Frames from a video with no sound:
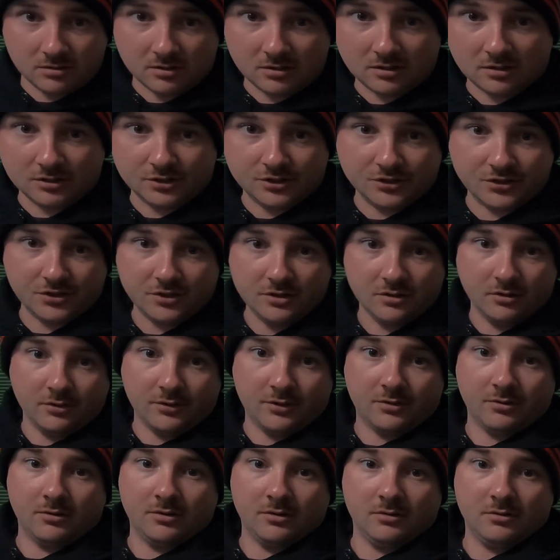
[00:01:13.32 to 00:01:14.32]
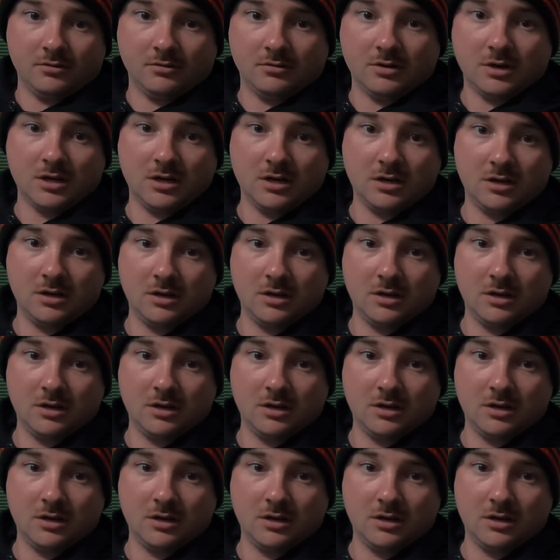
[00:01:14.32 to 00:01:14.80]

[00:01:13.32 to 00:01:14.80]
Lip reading: I'm gonna just go through